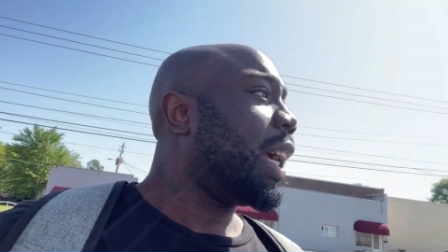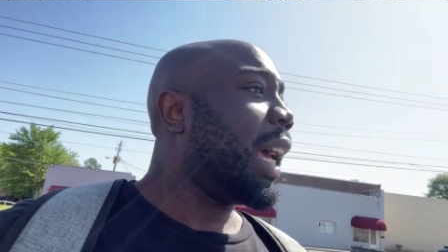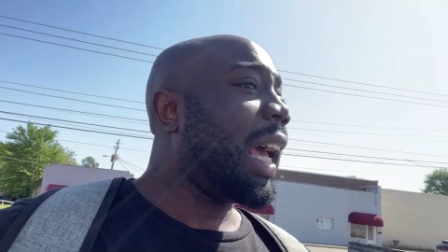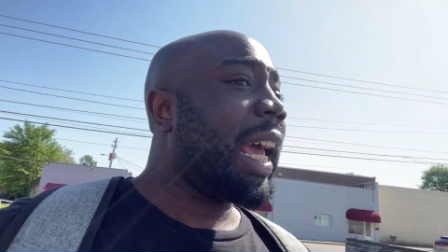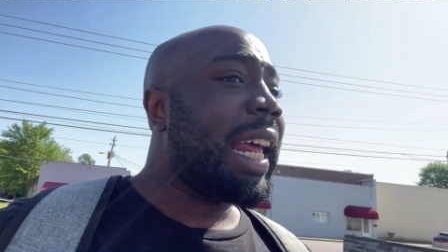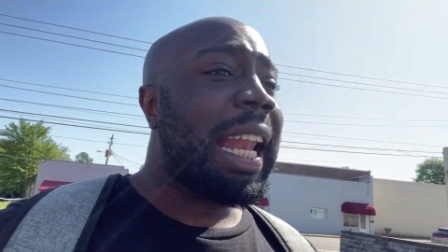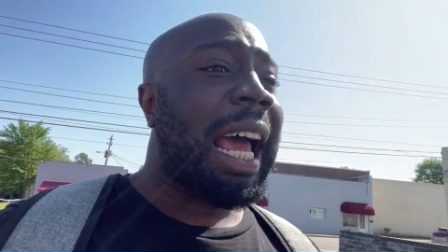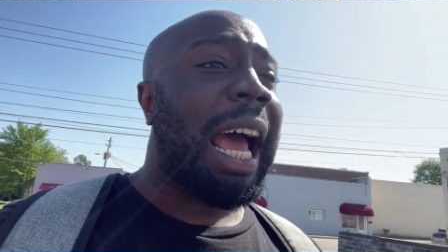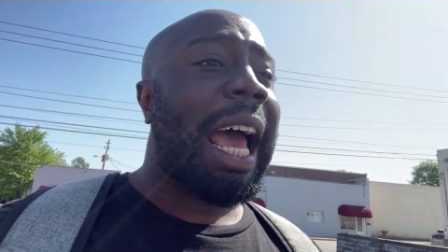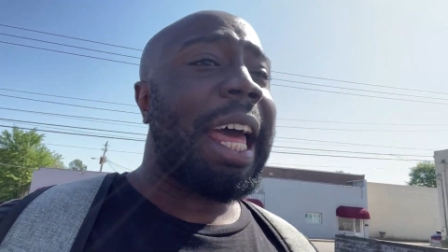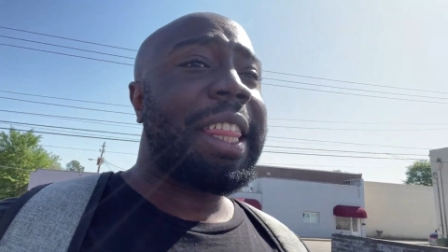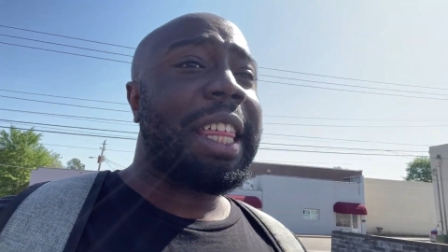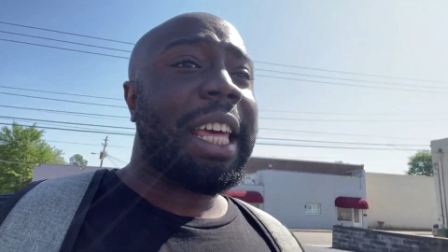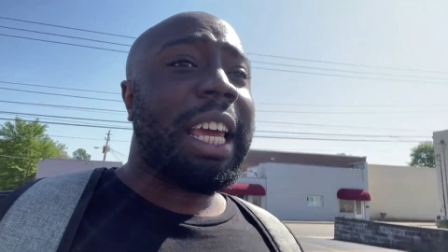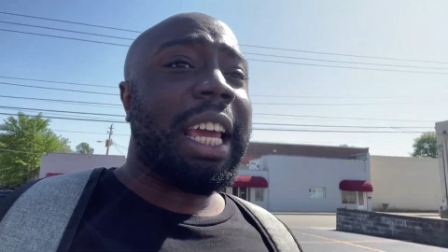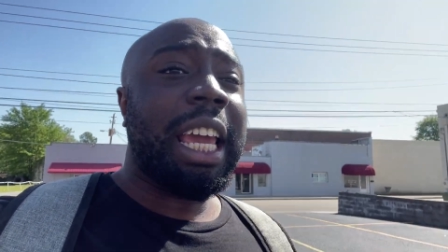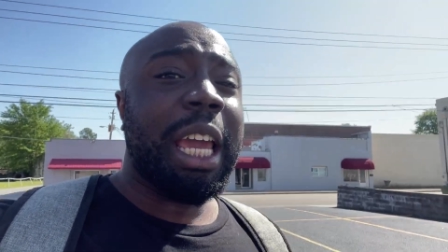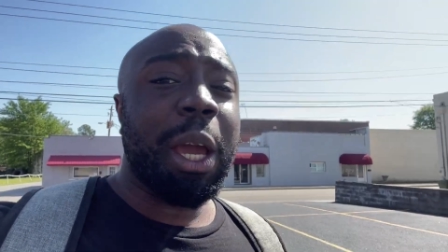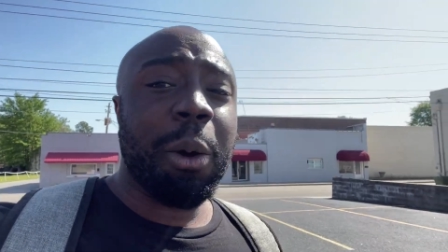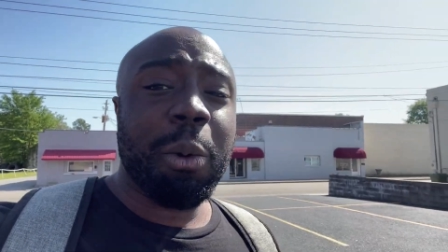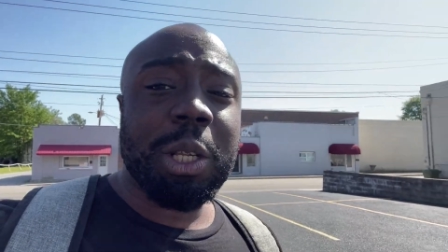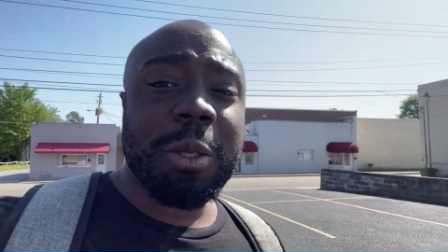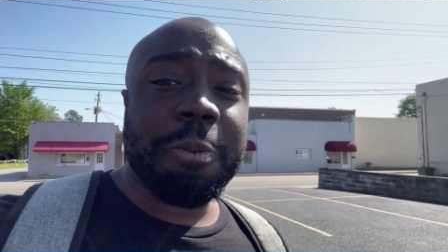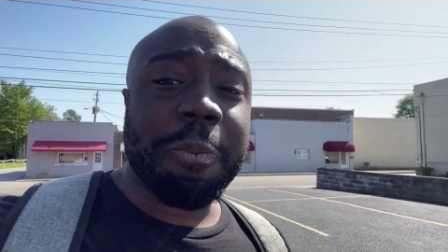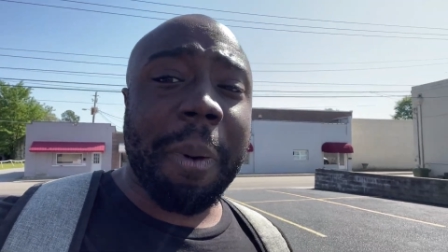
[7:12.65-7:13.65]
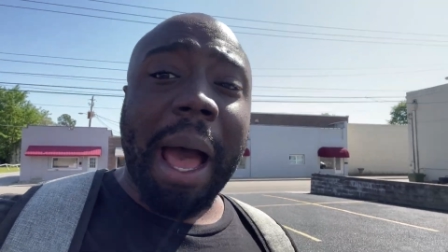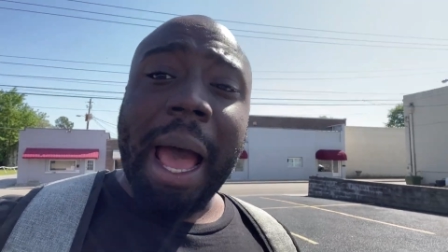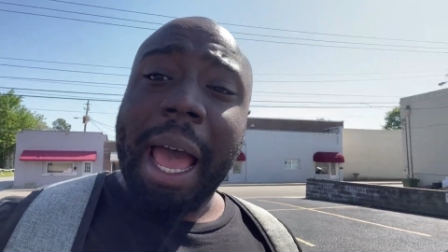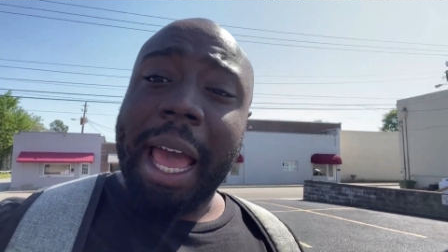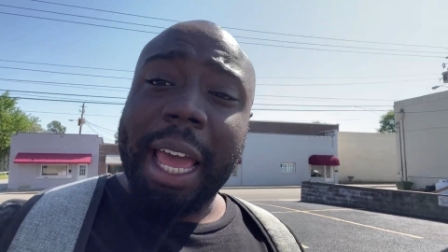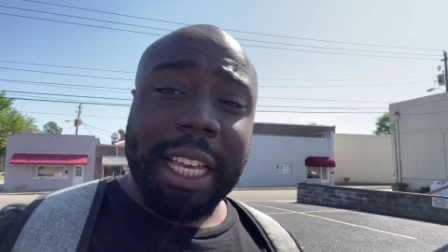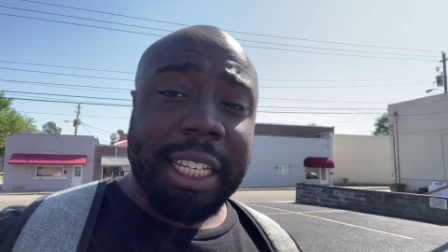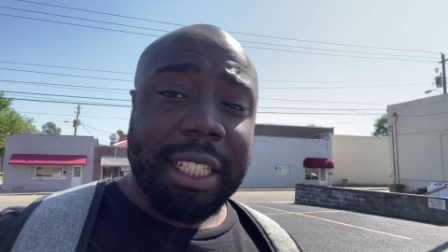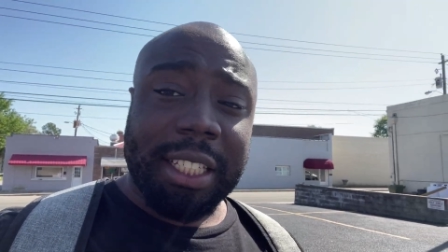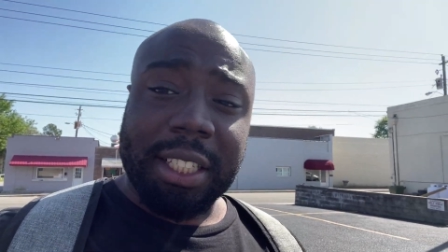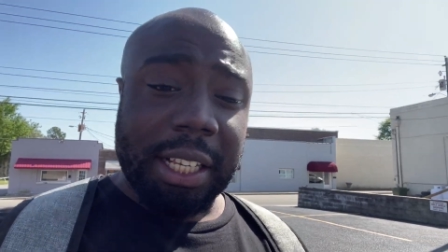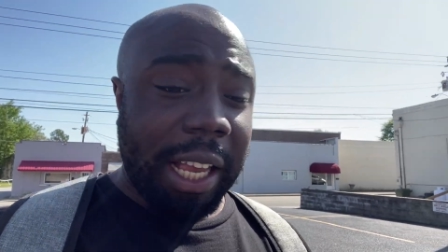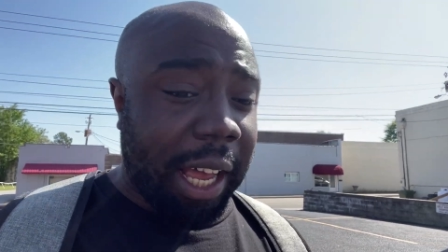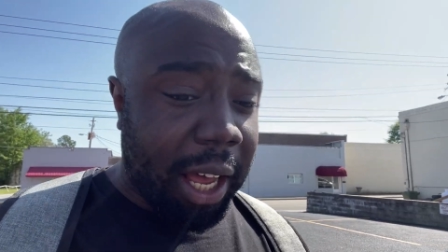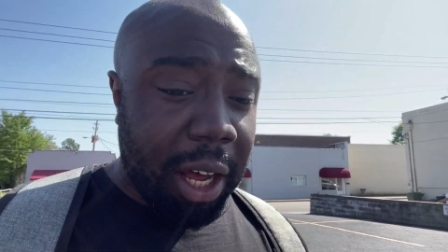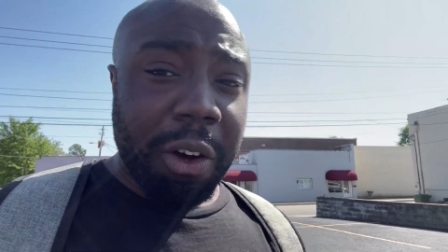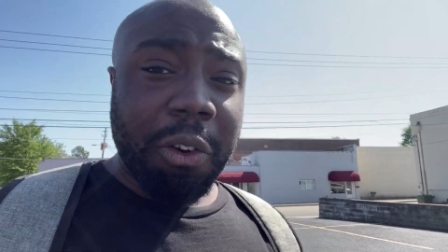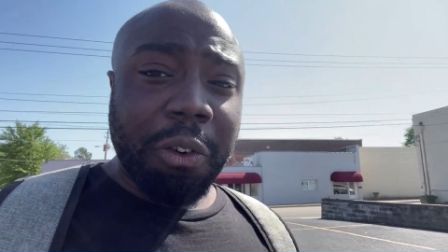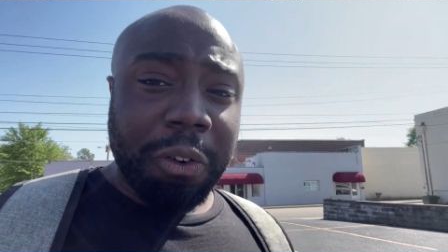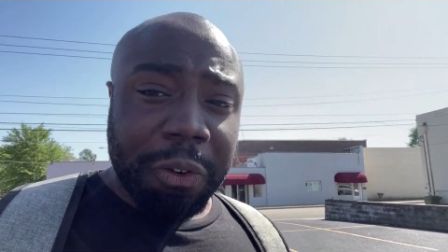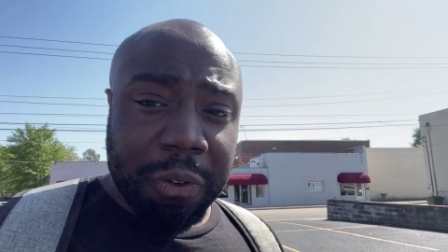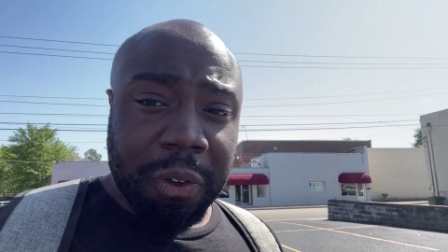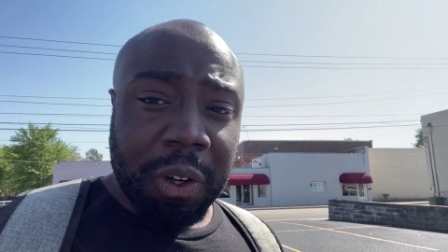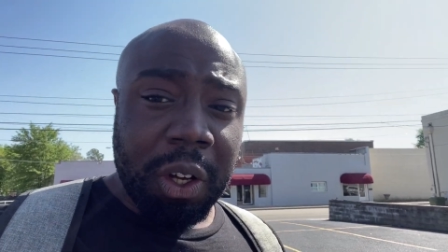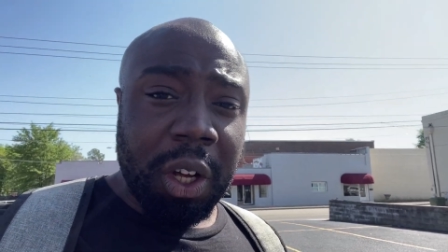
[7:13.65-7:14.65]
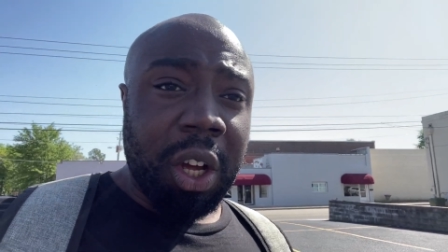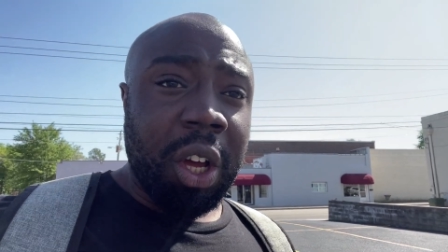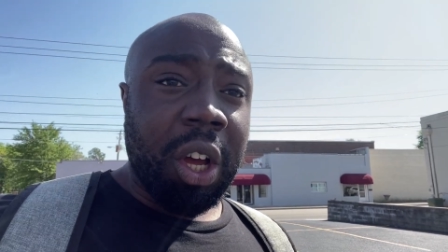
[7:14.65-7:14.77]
And either he was by himself